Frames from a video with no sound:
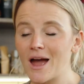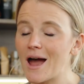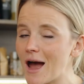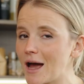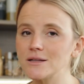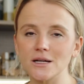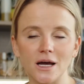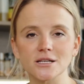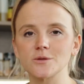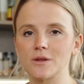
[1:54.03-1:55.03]
And
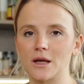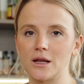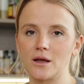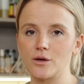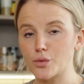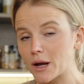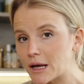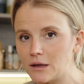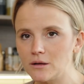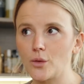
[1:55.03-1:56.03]
as with any
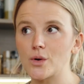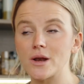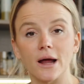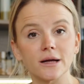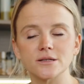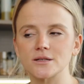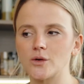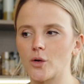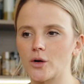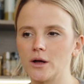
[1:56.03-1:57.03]
grain or nut
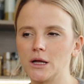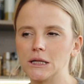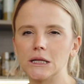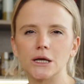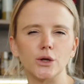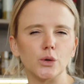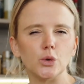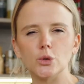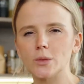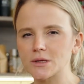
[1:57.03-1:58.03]
or
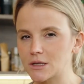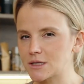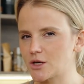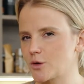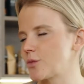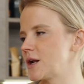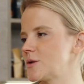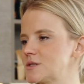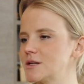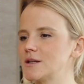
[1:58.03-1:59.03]
legume, I think that's how you
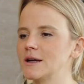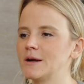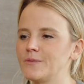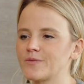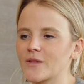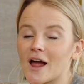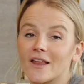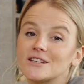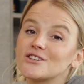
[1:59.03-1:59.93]
pronounce it, I like to